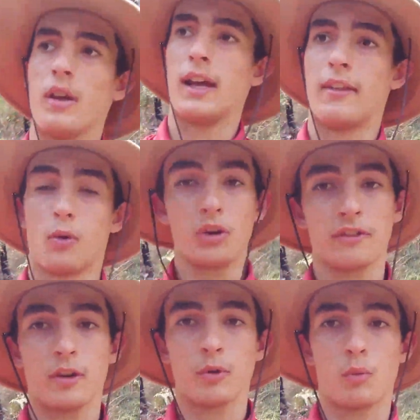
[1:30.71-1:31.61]
And the reason
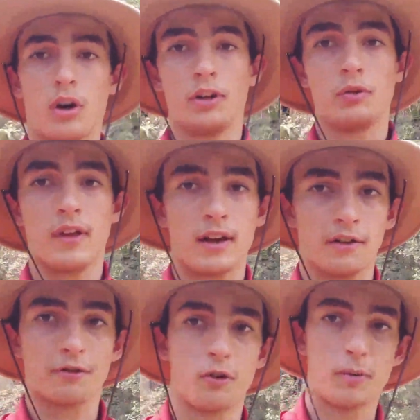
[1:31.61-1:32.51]
that we want to do that is
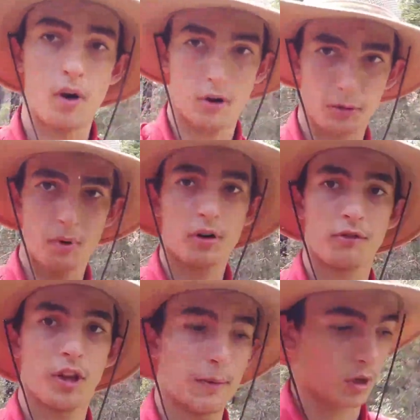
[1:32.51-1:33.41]
for the monarch
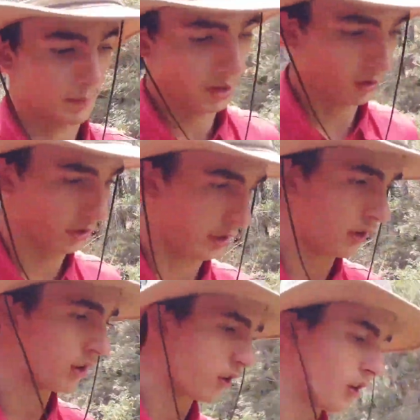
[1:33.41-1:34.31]
butterfly primarily.
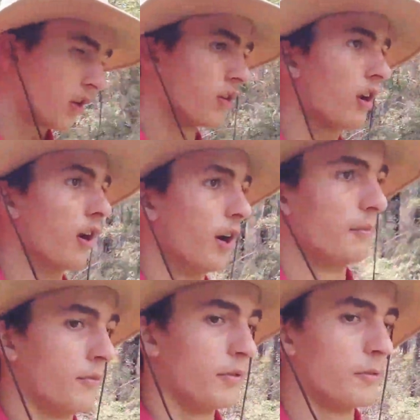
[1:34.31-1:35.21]

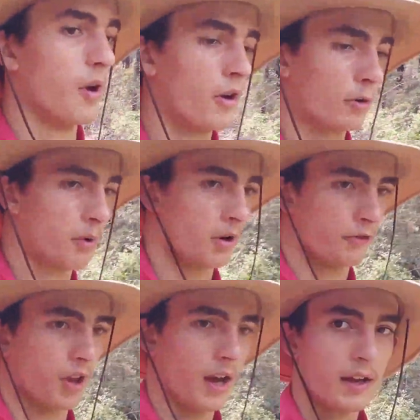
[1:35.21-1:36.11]
The monarch
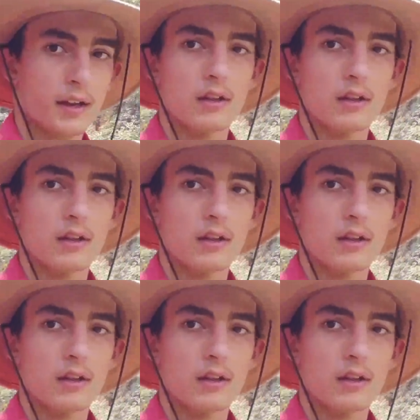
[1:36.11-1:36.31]
butterfly